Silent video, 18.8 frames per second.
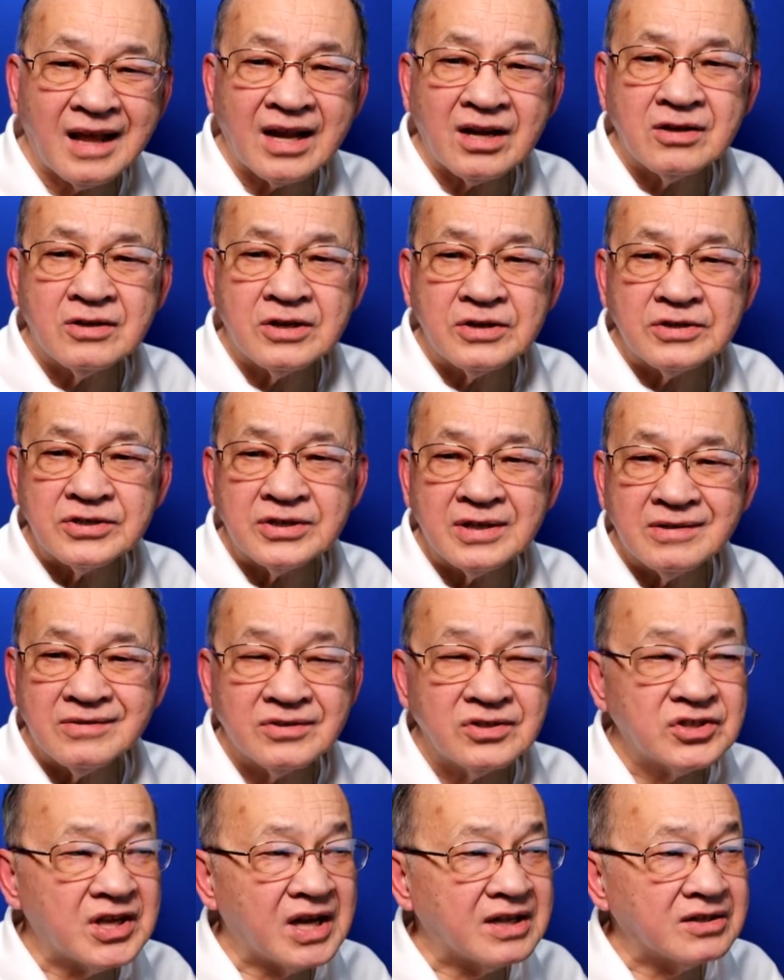records
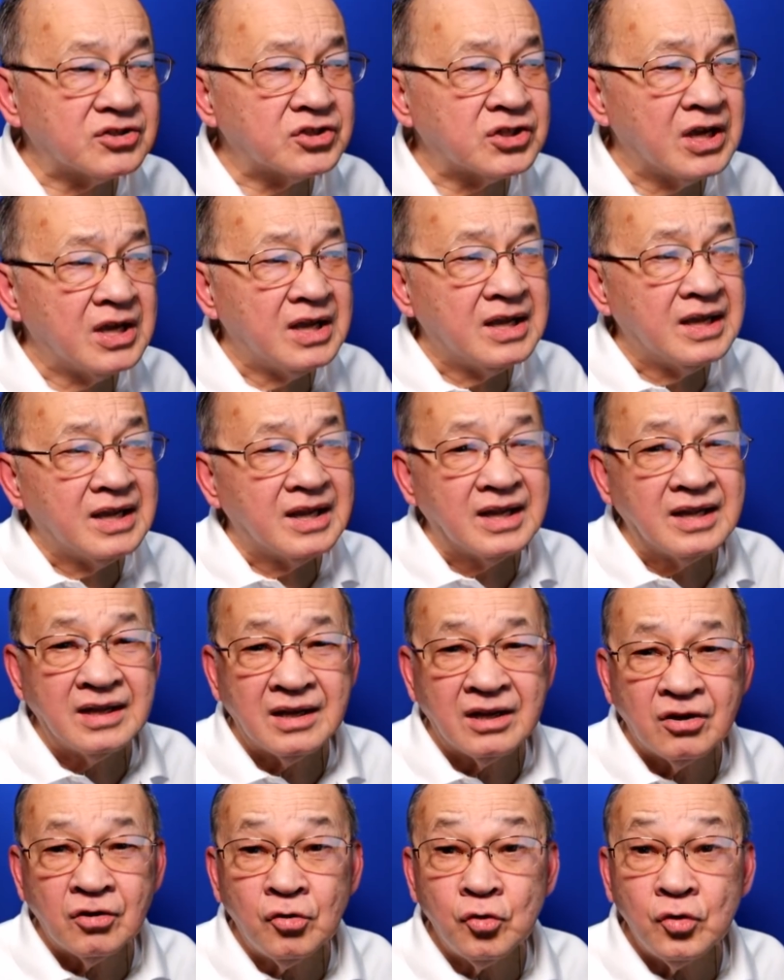and such,
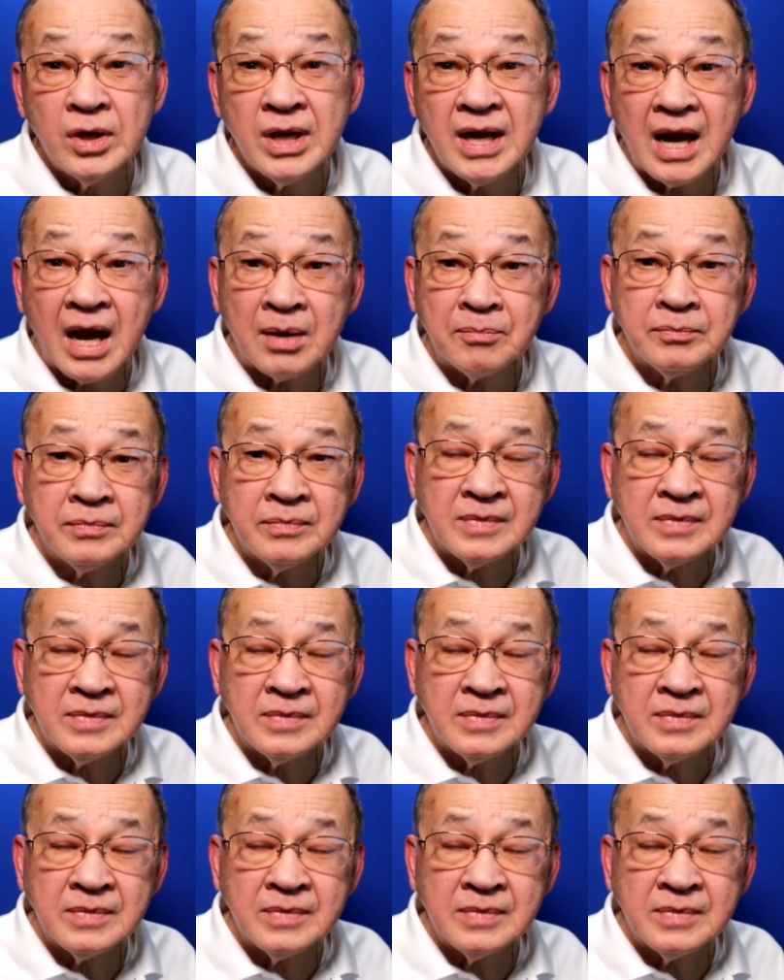including